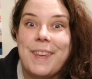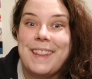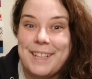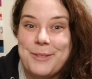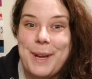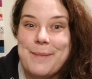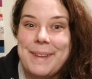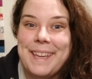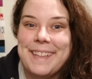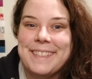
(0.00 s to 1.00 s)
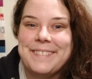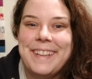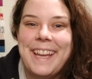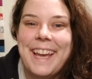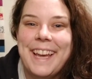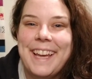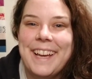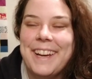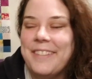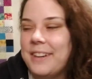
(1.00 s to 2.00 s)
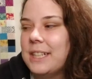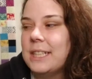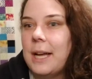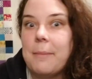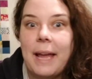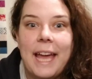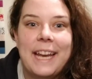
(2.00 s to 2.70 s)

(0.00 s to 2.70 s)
that's why I'm making this video. I might